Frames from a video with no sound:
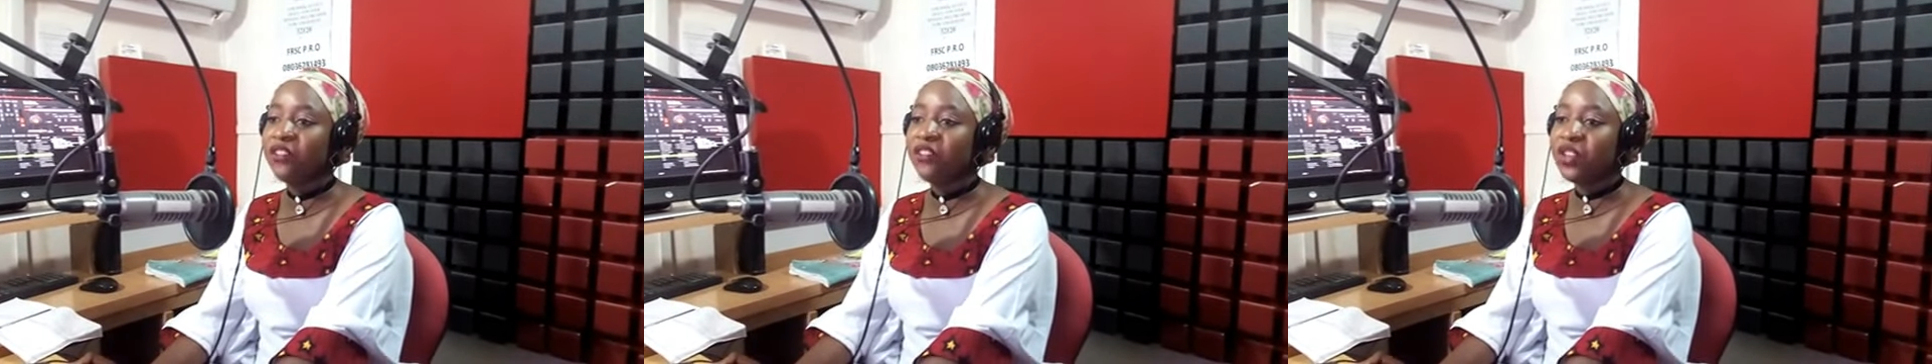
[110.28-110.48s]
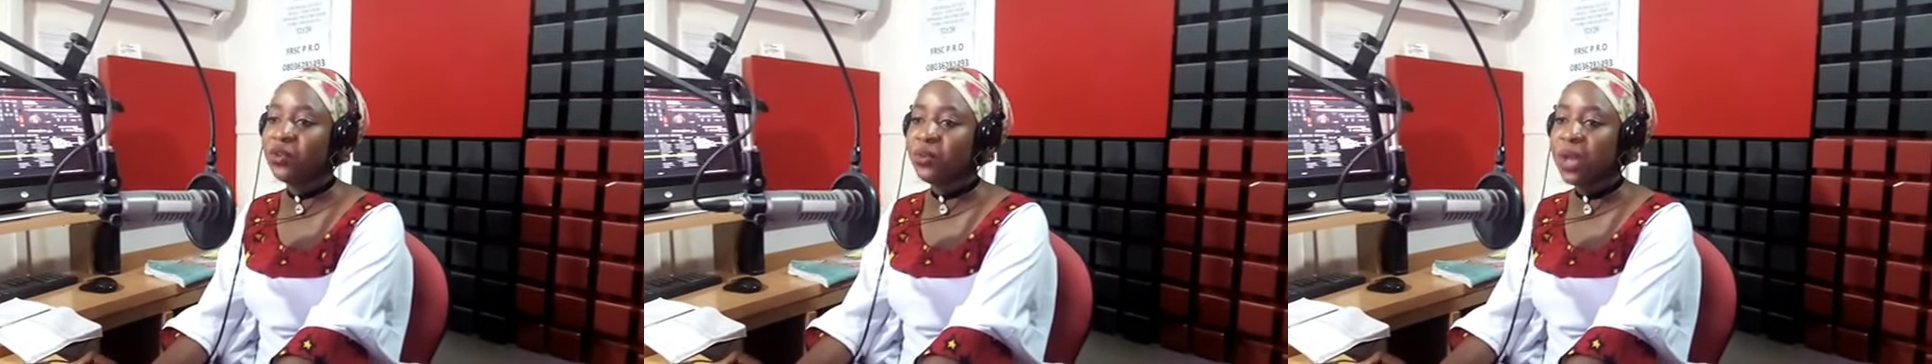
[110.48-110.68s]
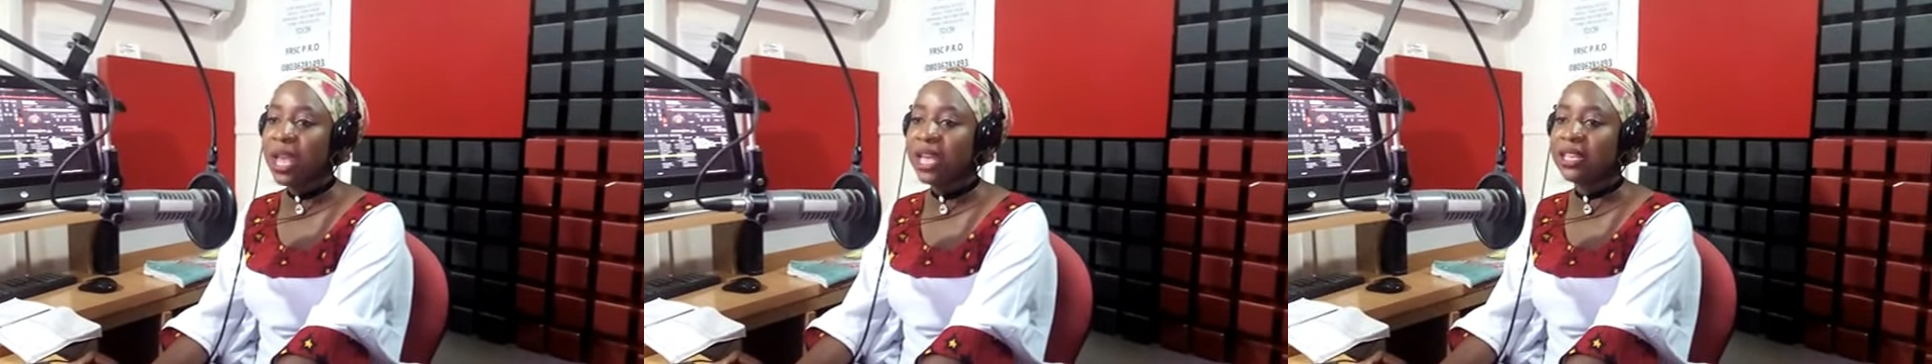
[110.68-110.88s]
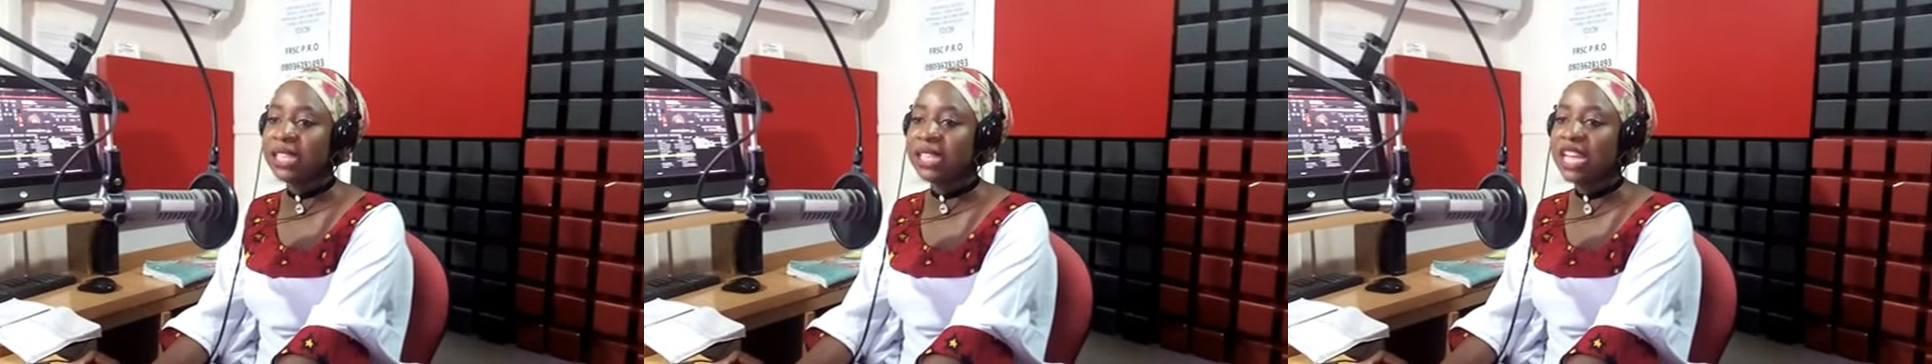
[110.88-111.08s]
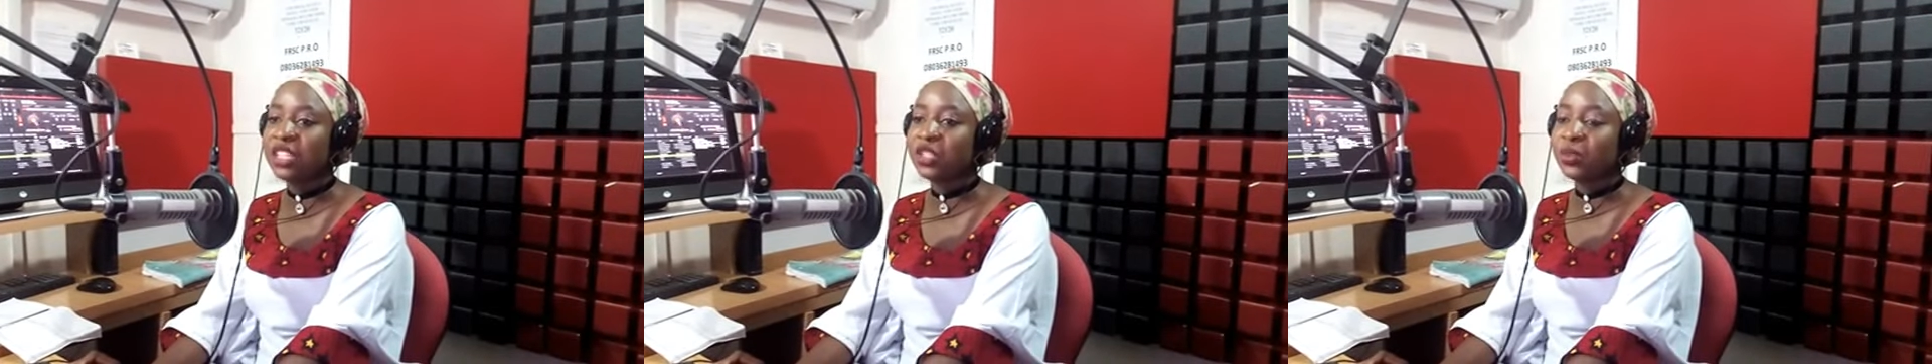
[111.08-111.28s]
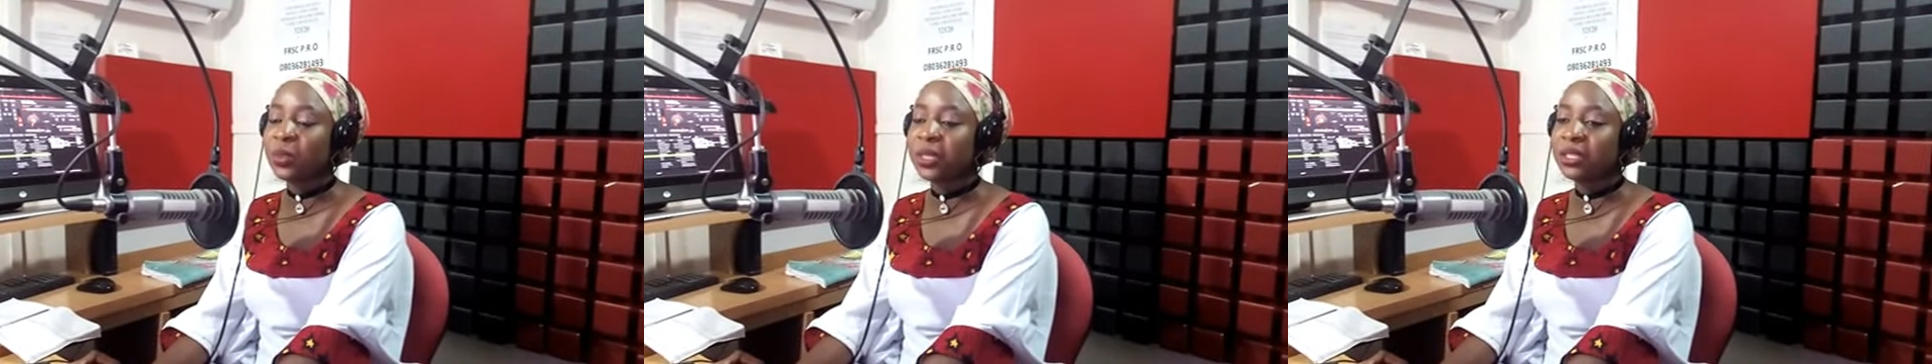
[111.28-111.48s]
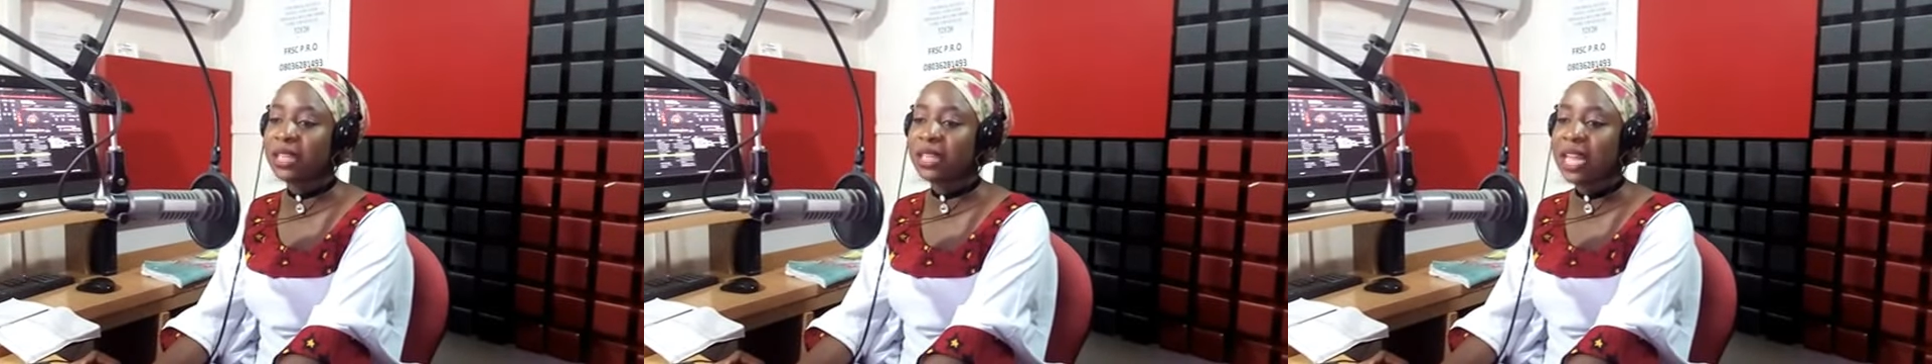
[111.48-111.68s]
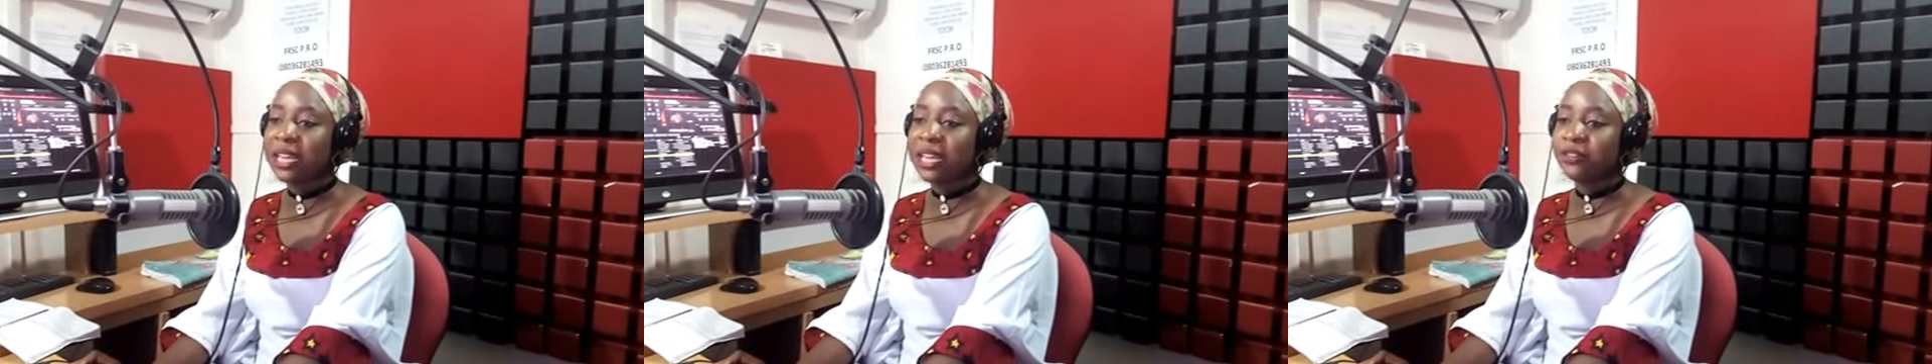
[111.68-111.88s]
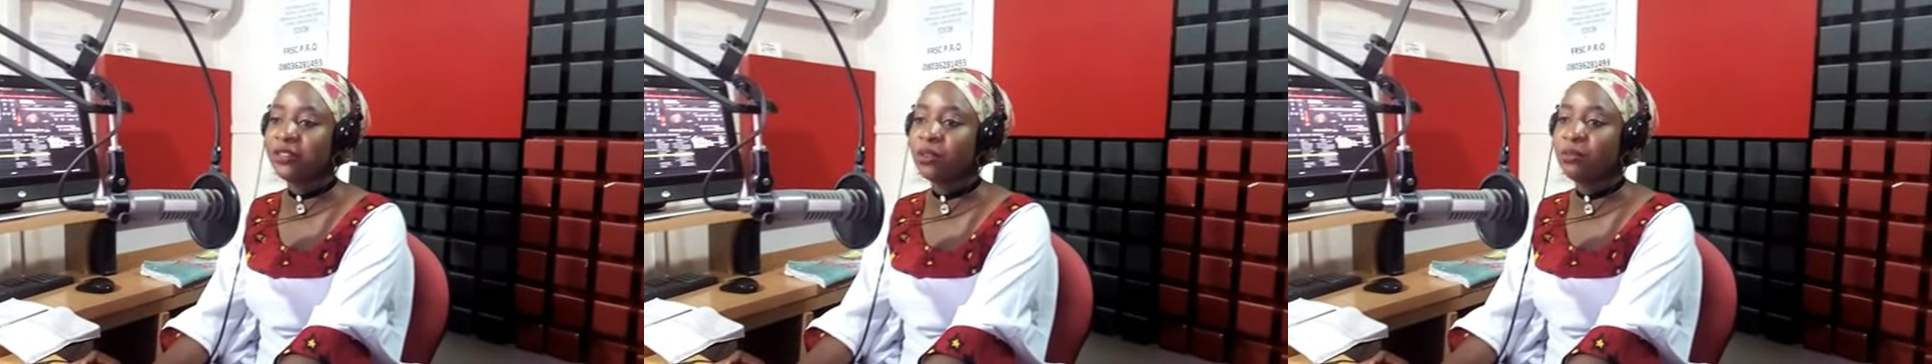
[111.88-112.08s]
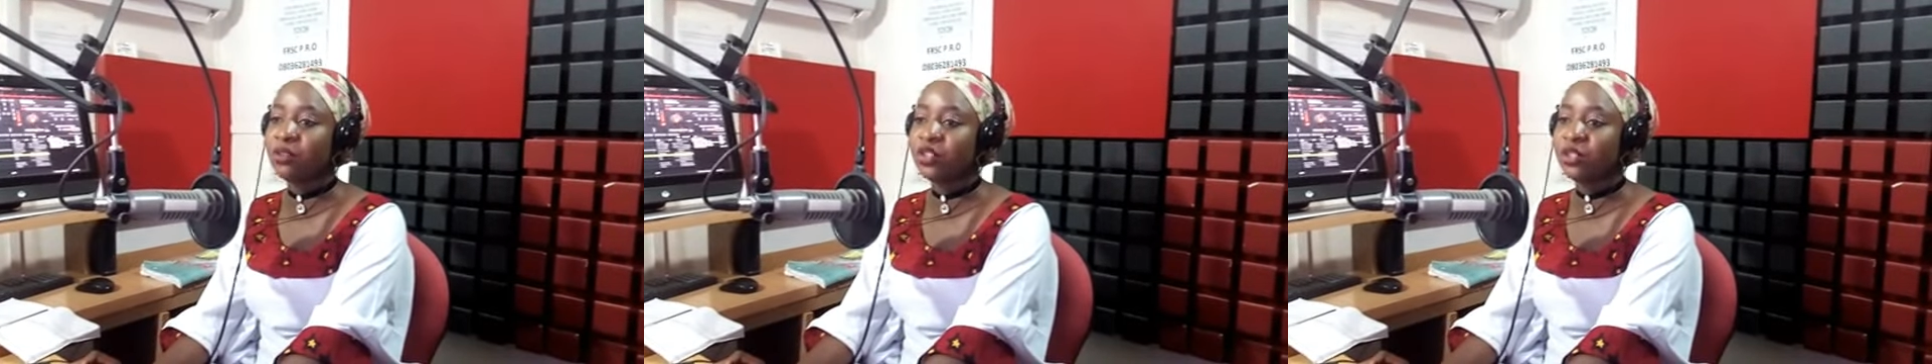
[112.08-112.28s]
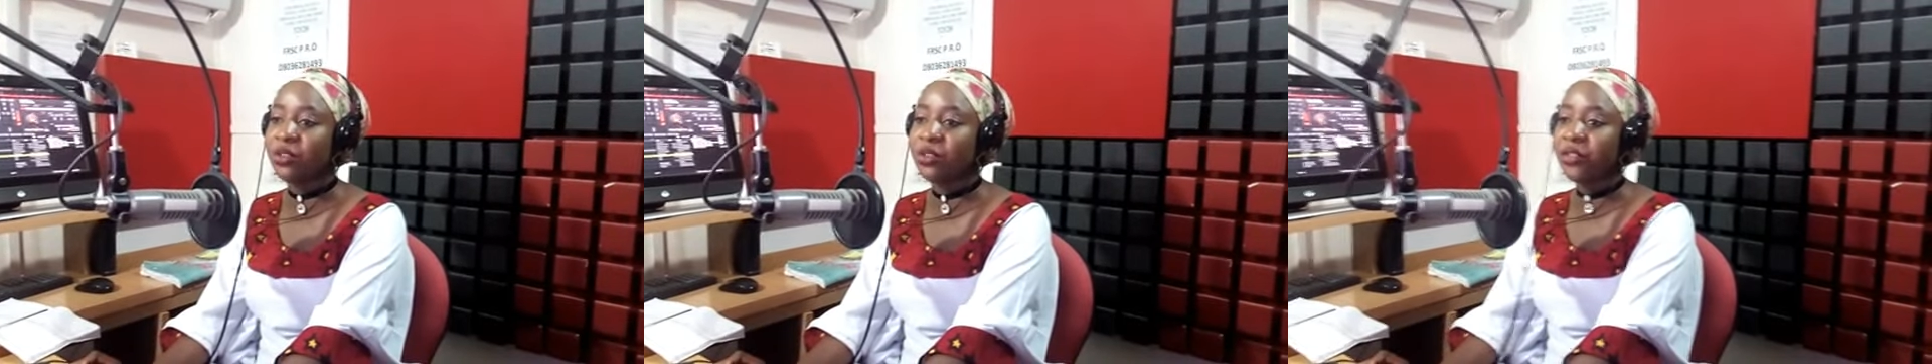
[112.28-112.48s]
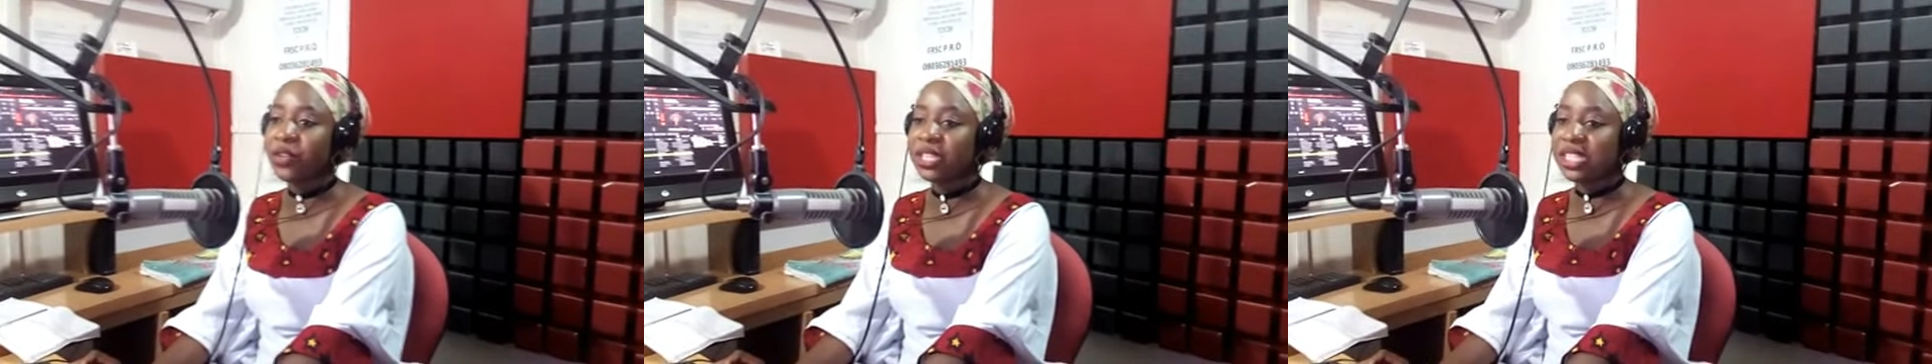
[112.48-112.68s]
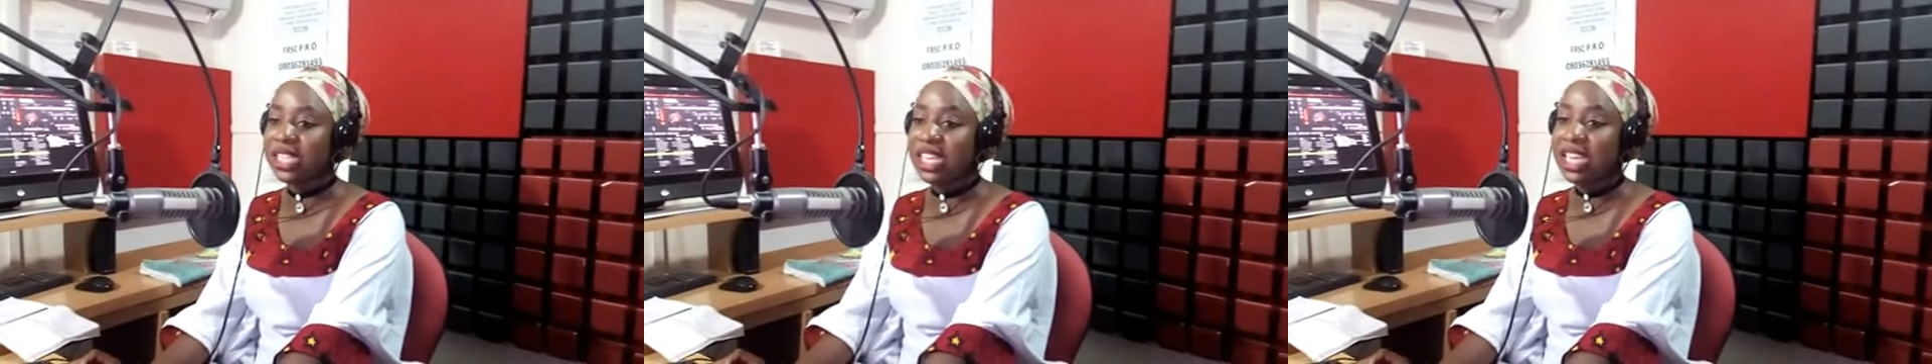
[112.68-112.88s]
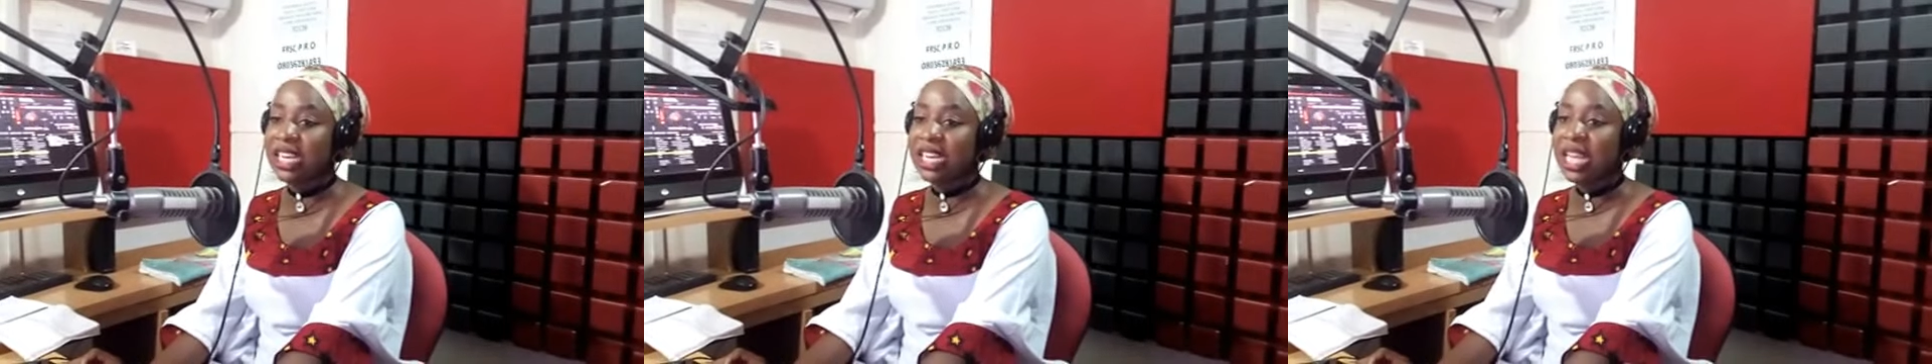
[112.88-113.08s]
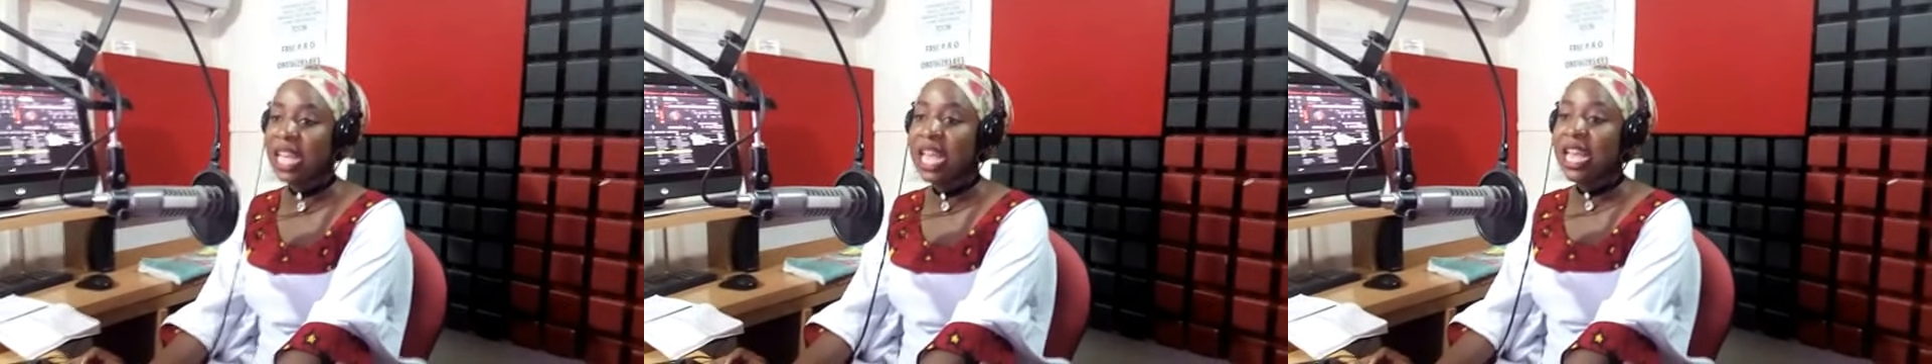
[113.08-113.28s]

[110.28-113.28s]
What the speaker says: the US and Switzerland from June 13.